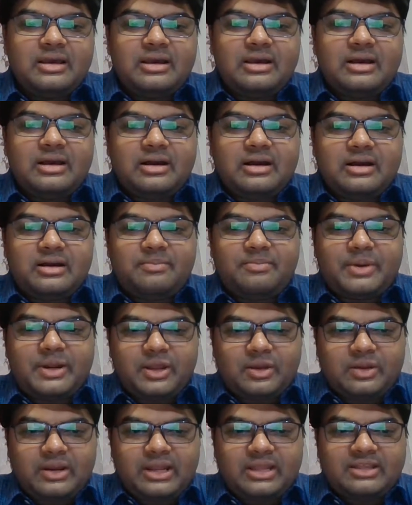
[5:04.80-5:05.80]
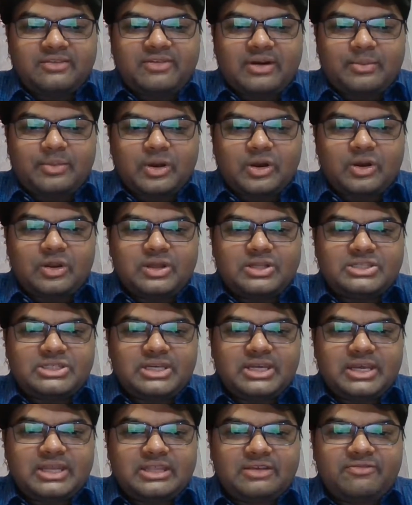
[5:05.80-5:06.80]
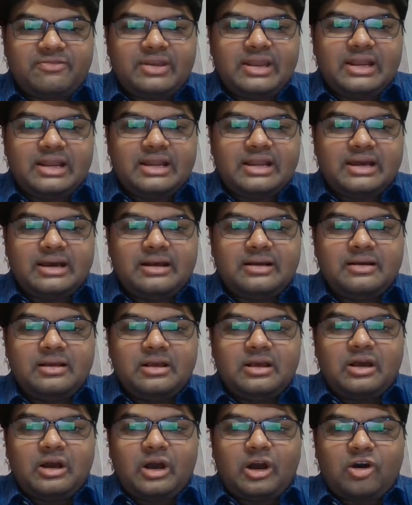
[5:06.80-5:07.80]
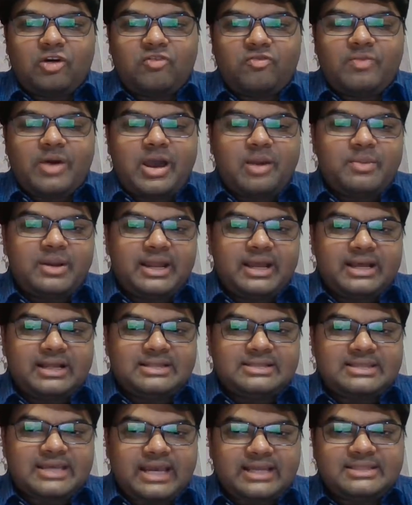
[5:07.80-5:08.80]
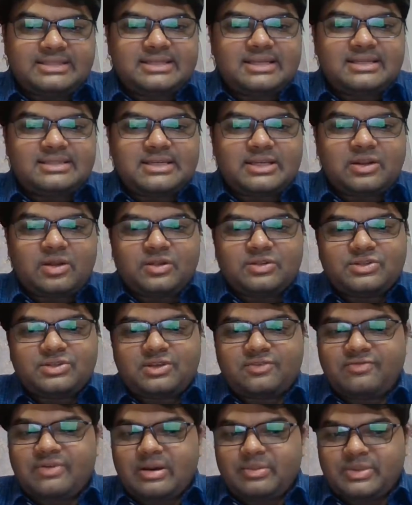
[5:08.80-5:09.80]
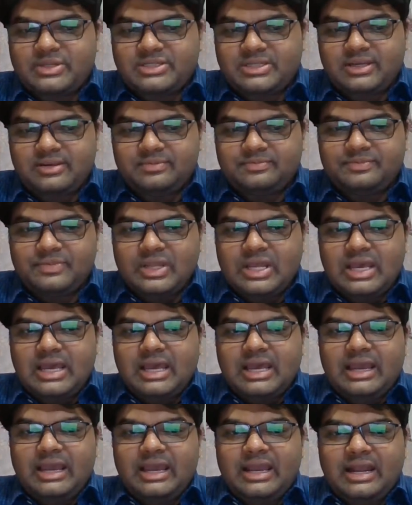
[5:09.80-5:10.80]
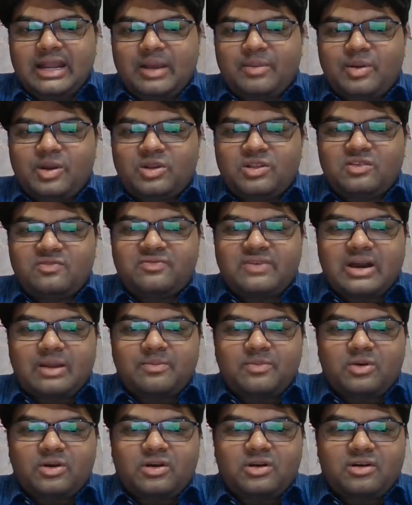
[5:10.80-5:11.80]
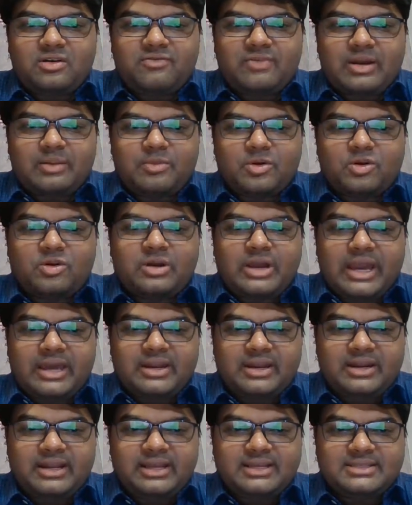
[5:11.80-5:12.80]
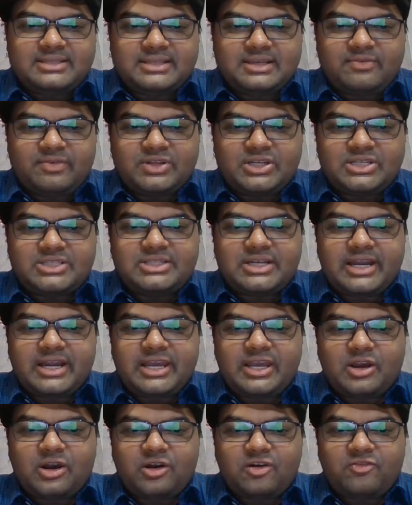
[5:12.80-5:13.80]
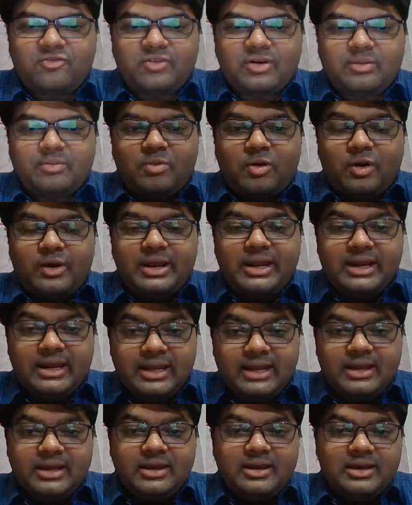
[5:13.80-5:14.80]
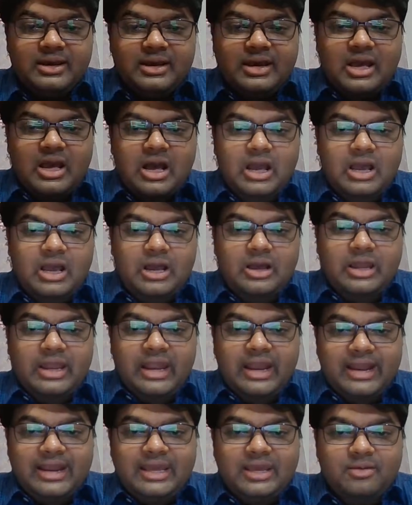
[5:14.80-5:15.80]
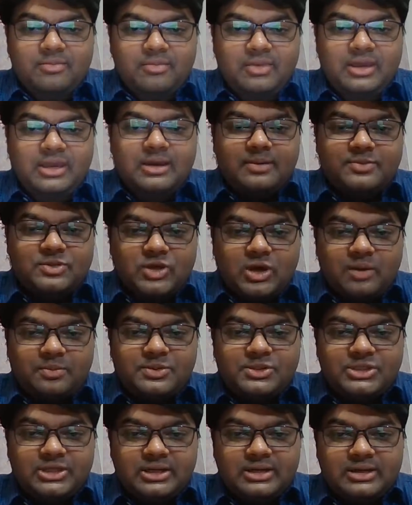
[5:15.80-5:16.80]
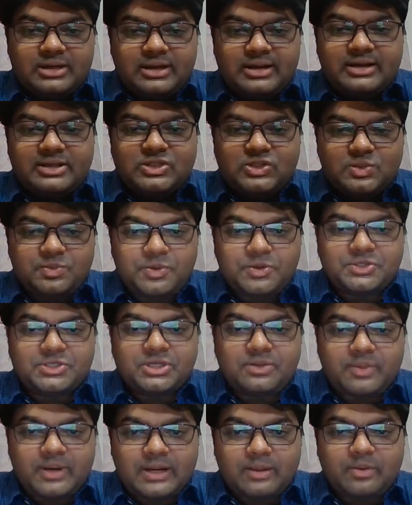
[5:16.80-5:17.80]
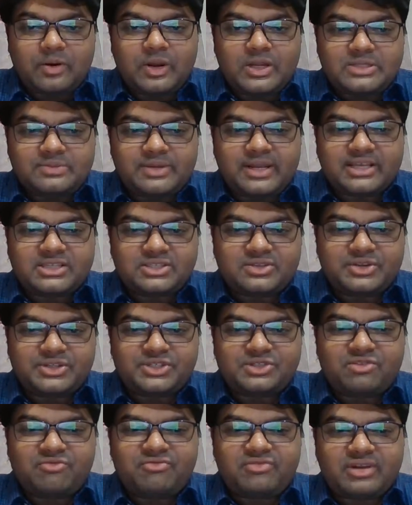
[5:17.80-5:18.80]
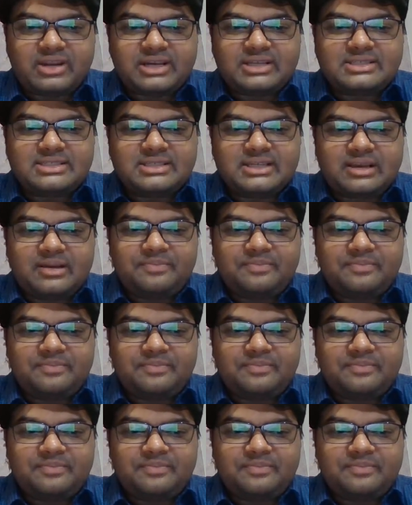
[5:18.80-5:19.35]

particularly the pharmacology in the field of biomedical sciences and also the pharmacy. Coming to the pharmacokinetics, which is study of bodily ADME absorption, distribution, metabolism, and excretion of drugs.